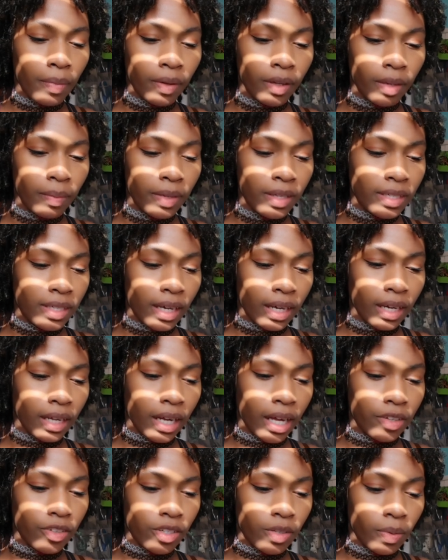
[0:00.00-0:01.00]
Give me a second.
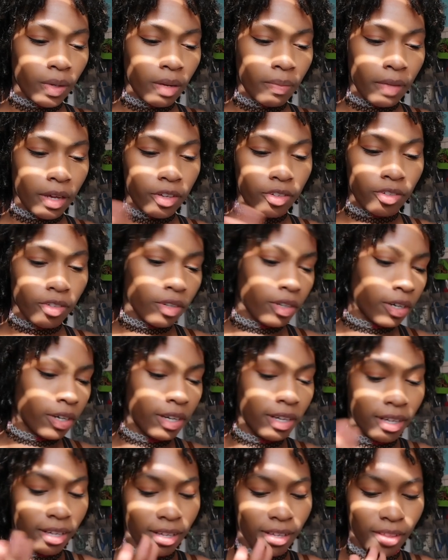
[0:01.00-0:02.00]
I just want to make sure
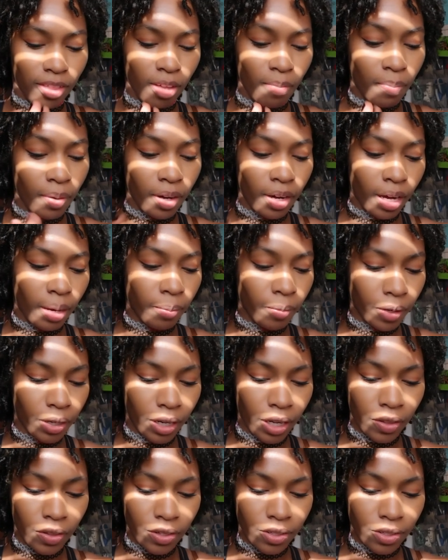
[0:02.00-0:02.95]
the book I'm reading,